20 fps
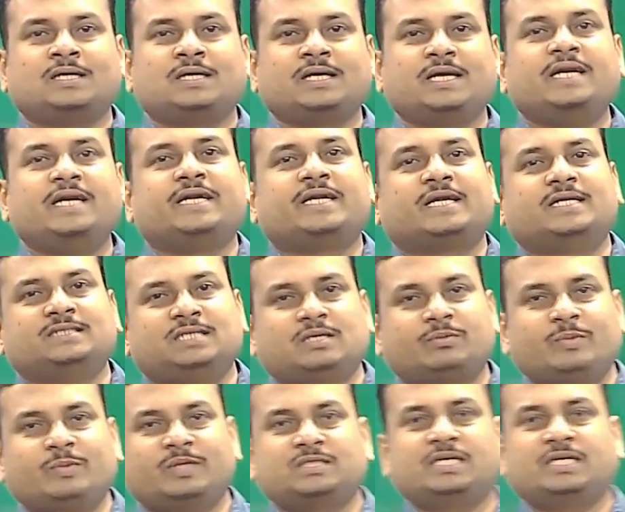
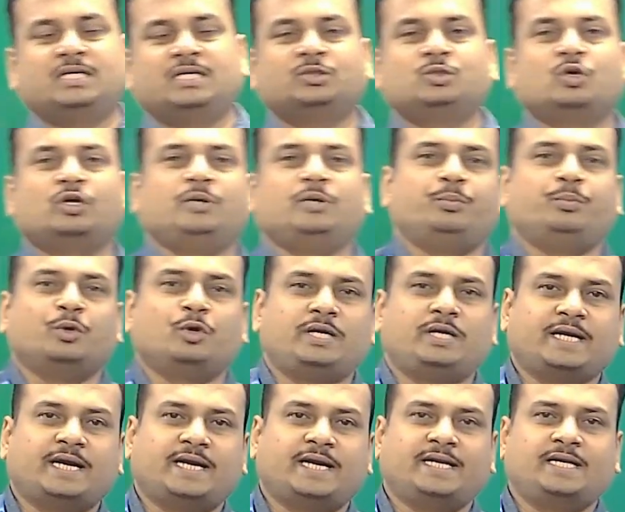intrinsic, means there is no
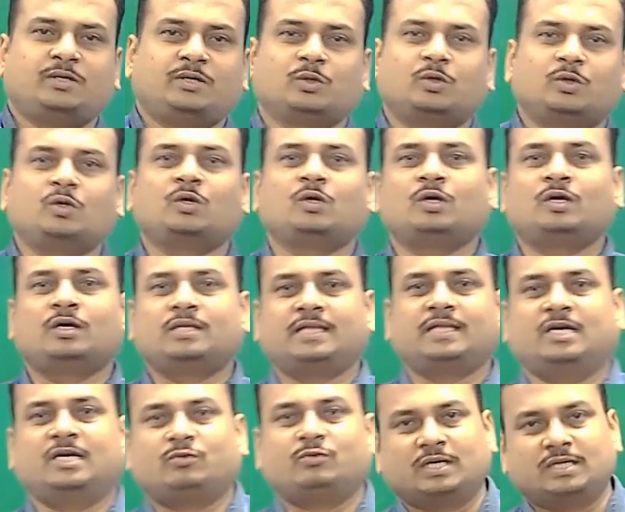impurity added to
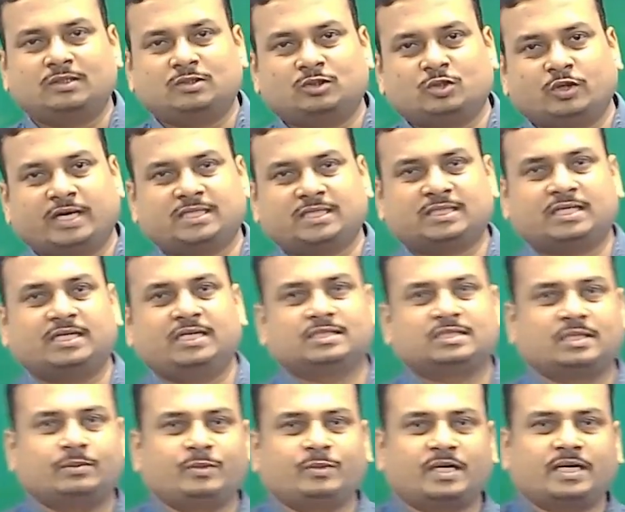that one. So extrinsic
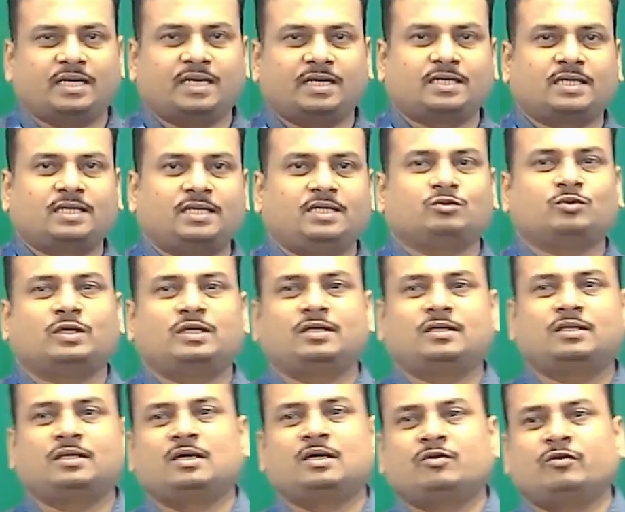semiconductor is
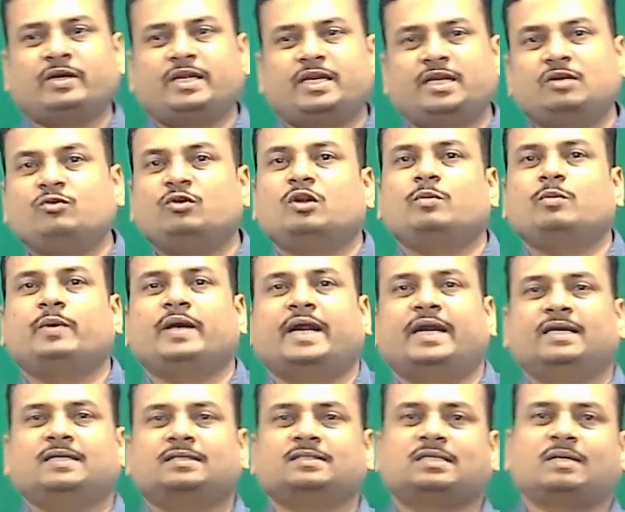one wherein we will be
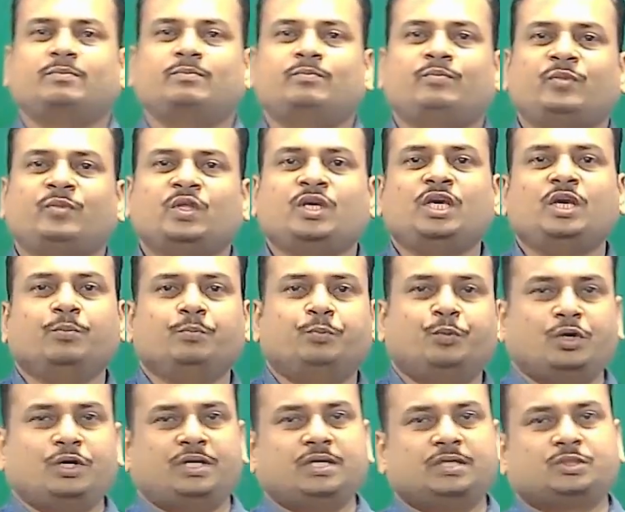adding some
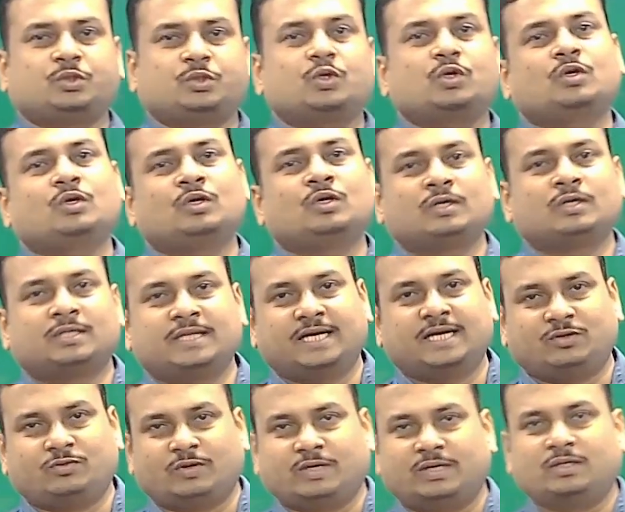impurities to
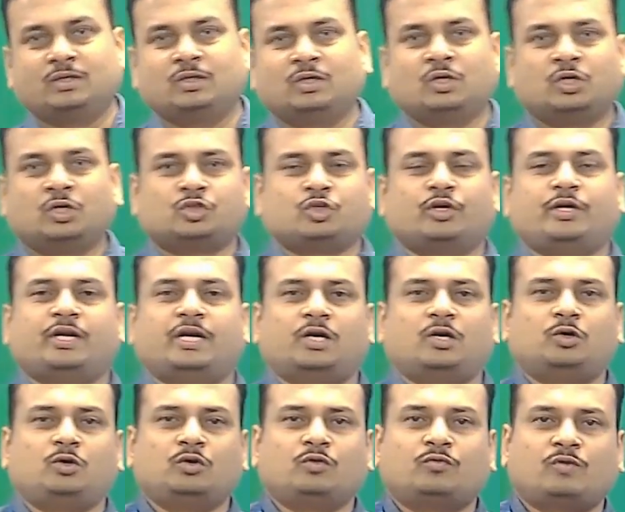that one. So in
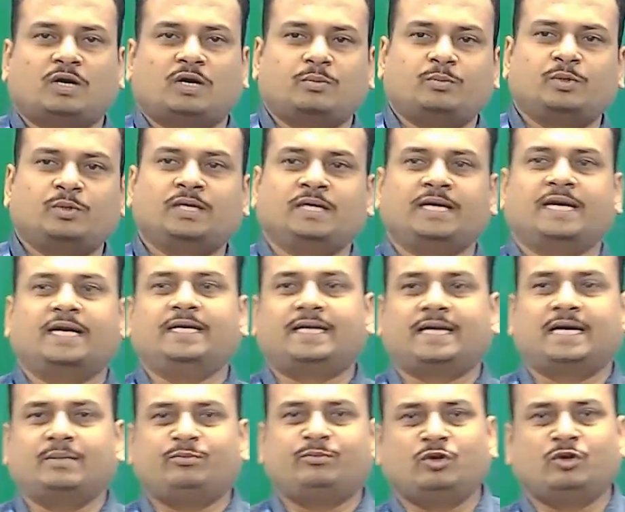order to form
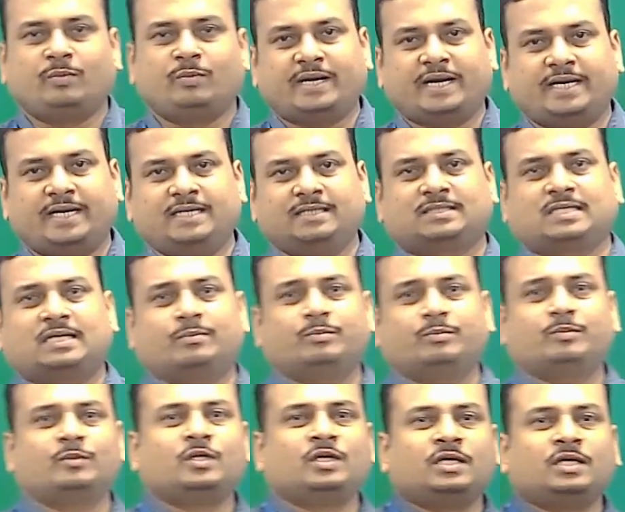n-type, we will be adding
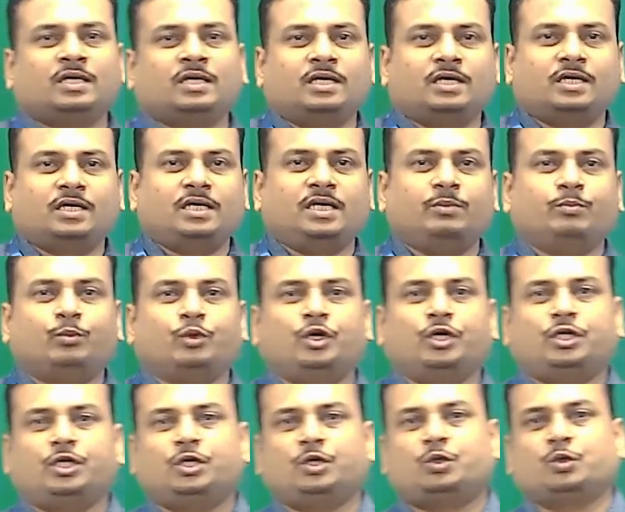some
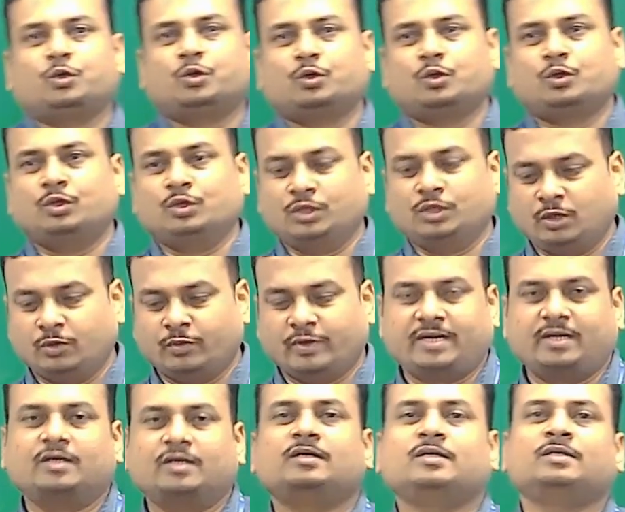impurity to
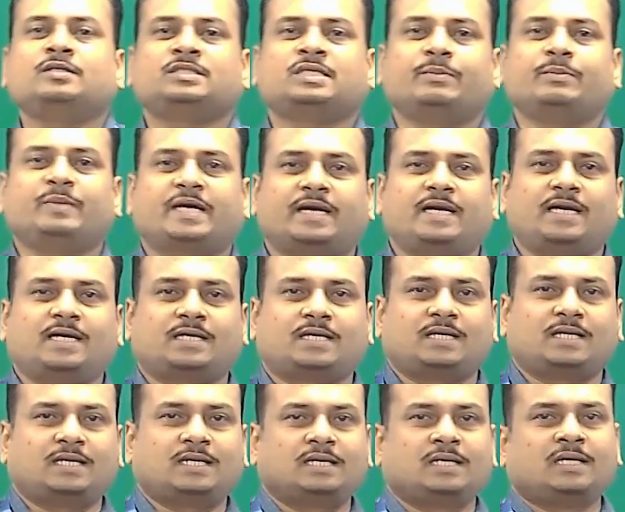your
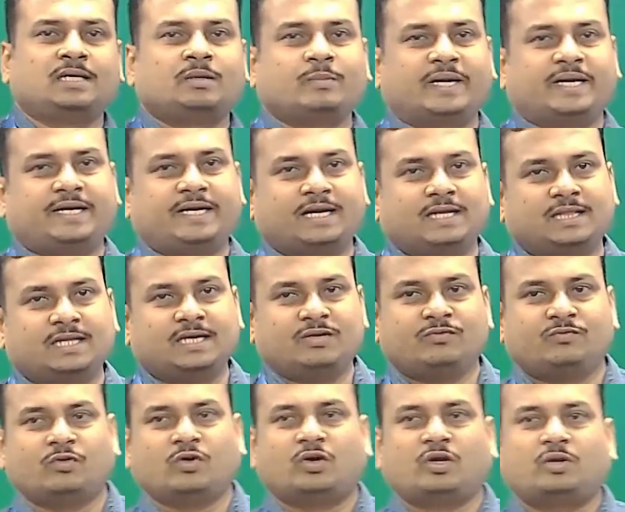semiconductor material. Then
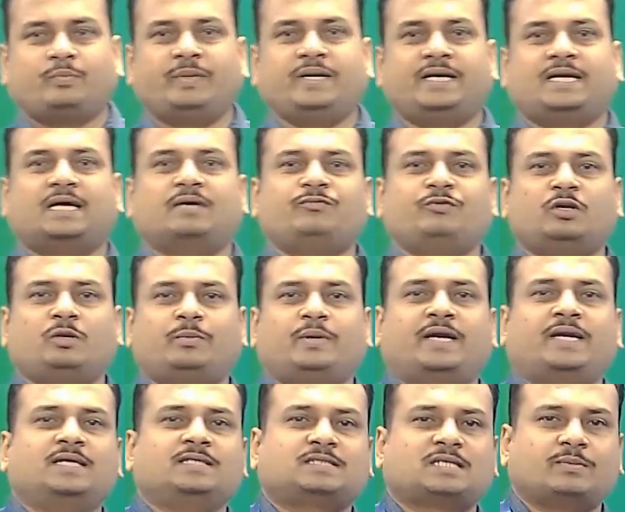for p-type, we will be
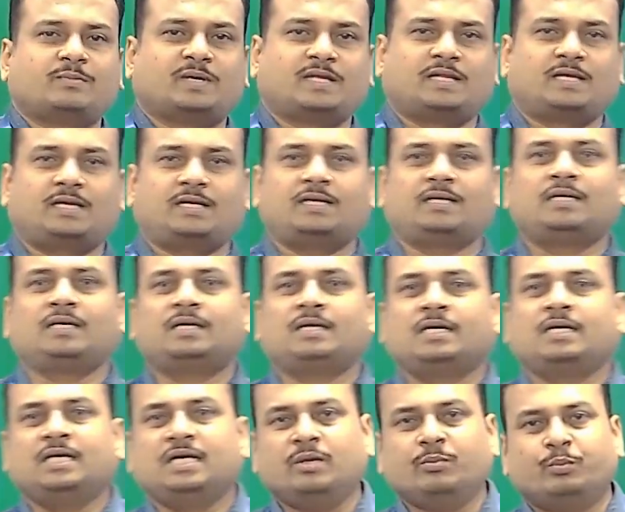adding some other
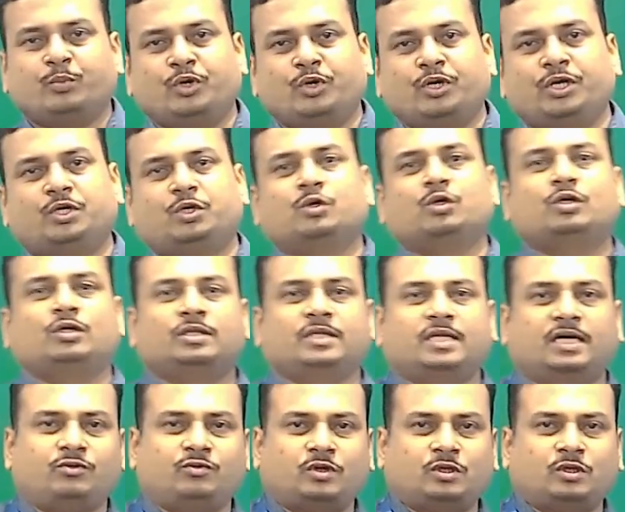impurity to that